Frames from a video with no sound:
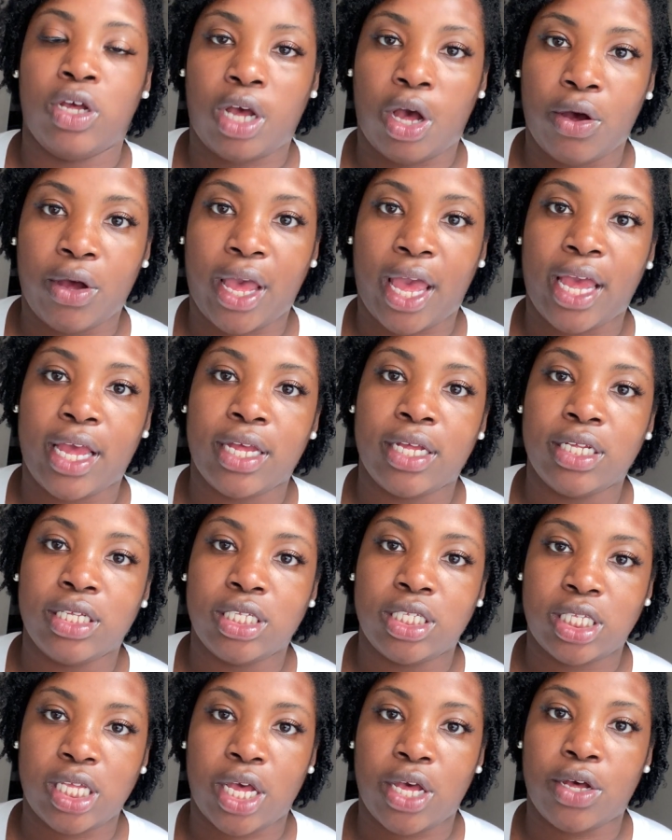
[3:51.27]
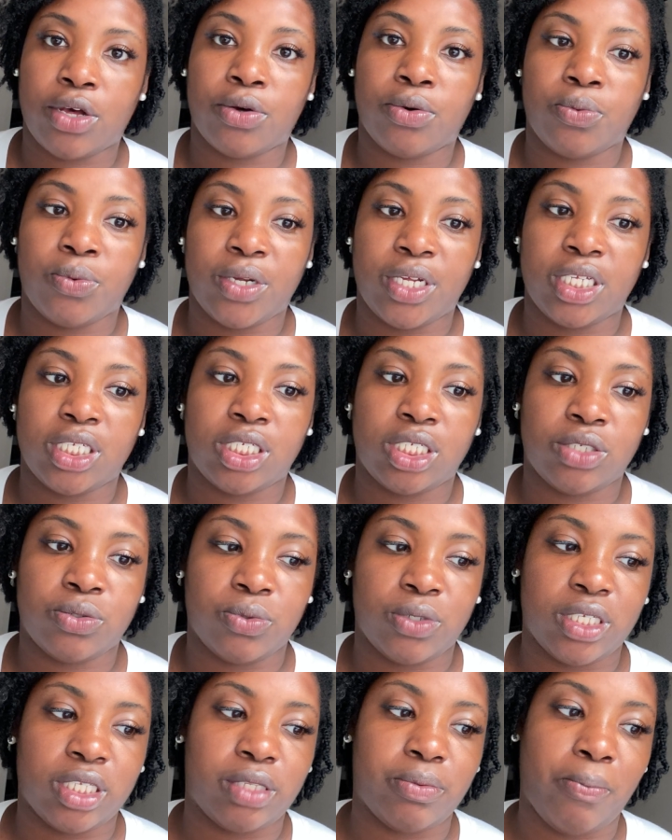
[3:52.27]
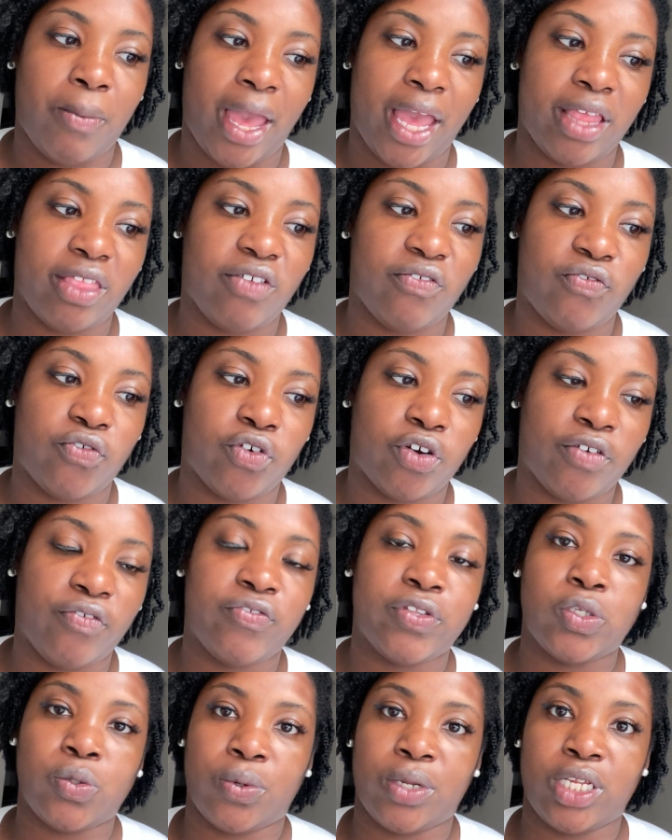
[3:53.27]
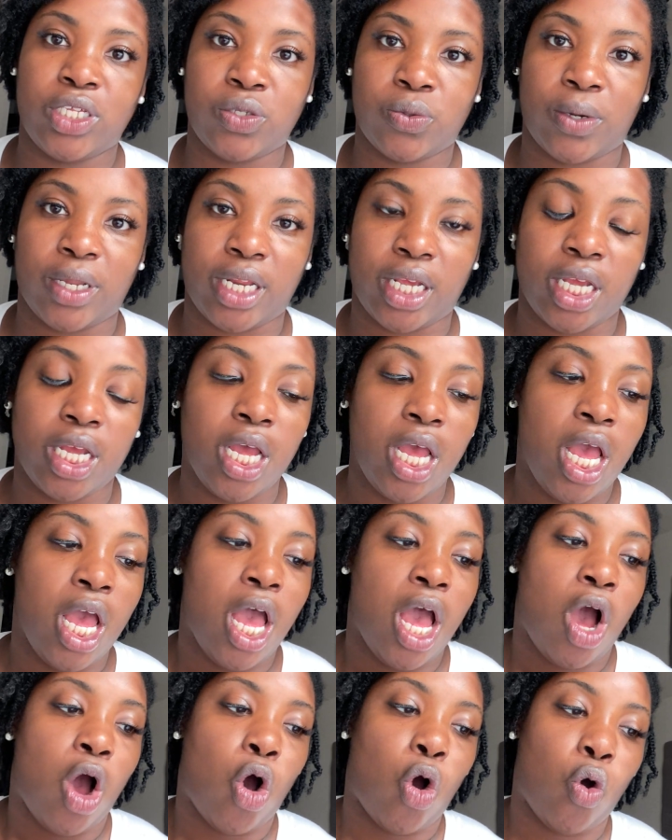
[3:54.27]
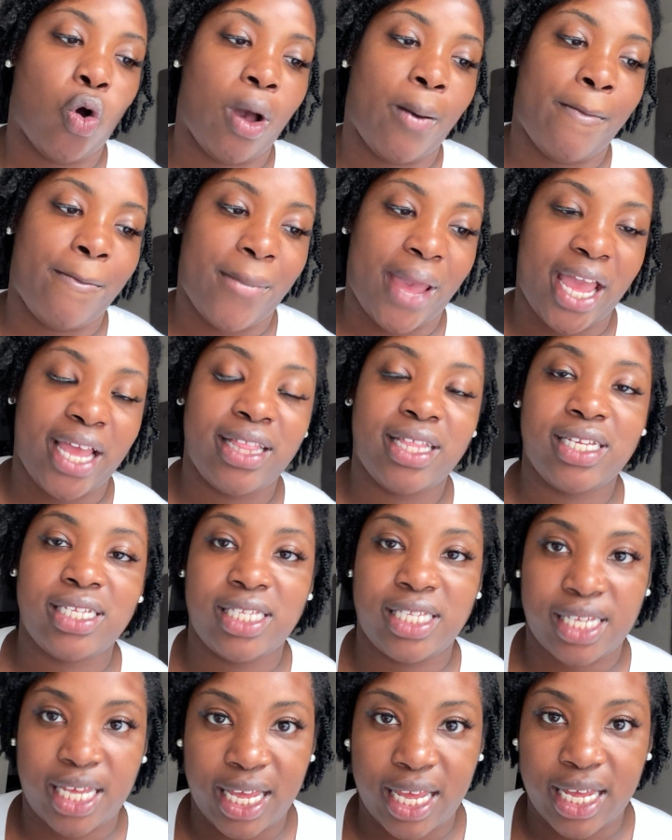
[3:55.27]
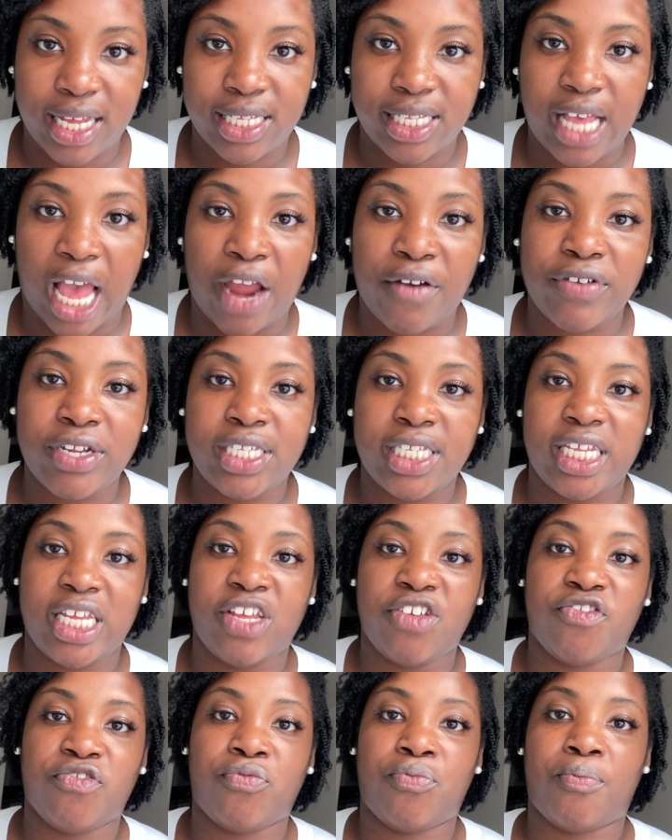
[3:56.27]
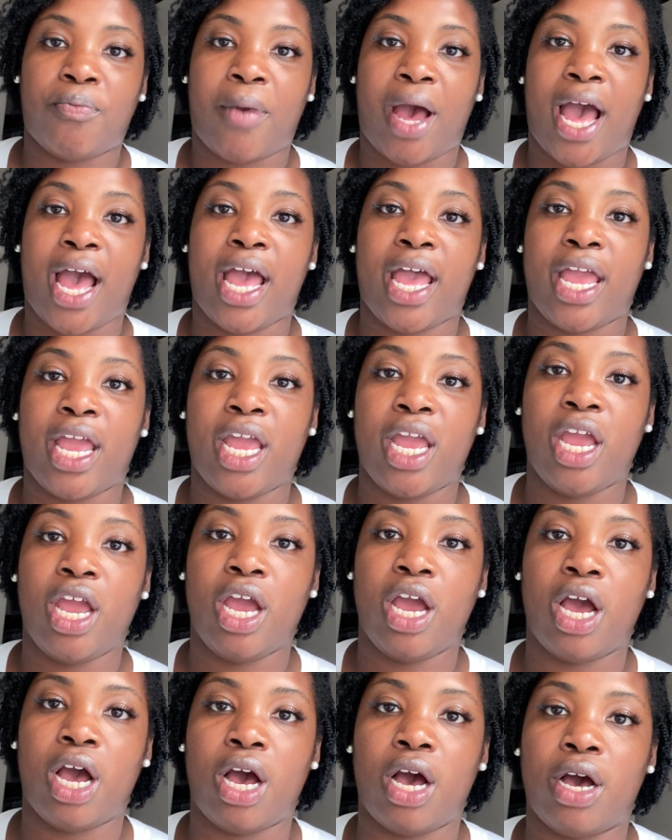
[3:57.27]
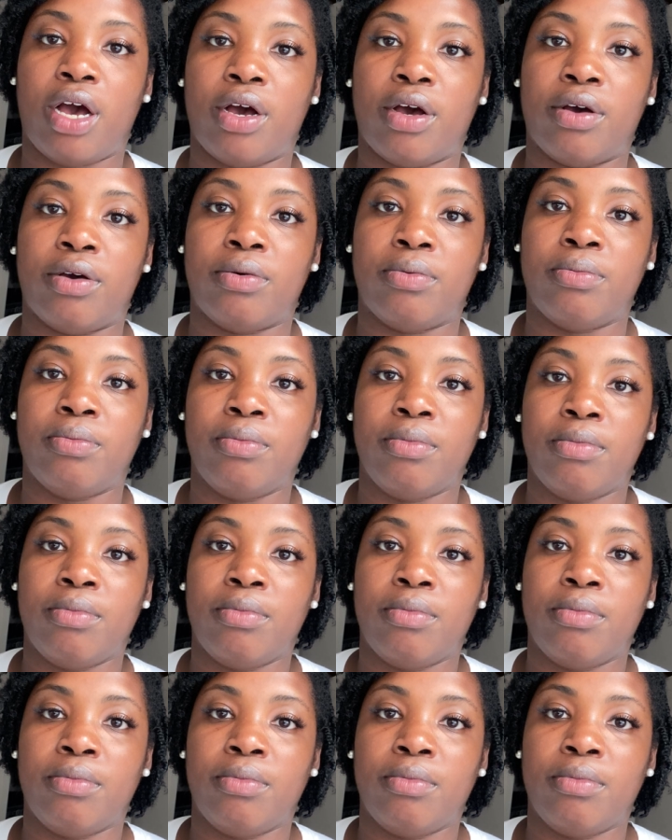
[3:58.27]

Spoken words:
Okay, so which was May the 4th, 2020. On May the 6th, I received my NOR,